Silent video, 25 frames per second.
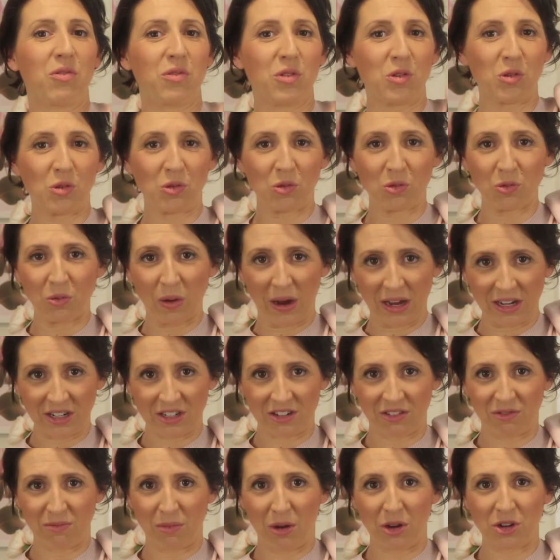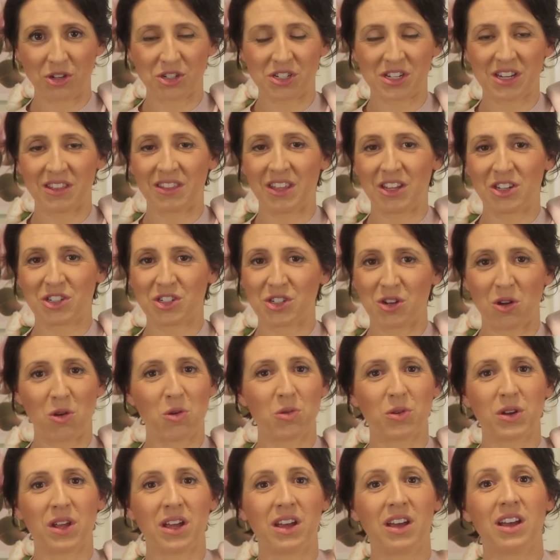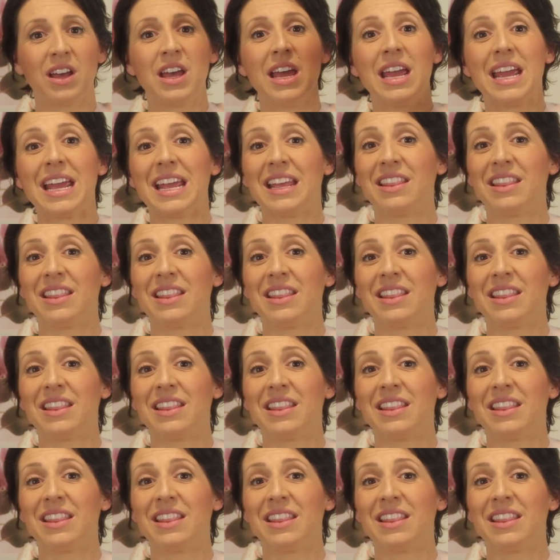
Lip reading: full range of motion in their shoulder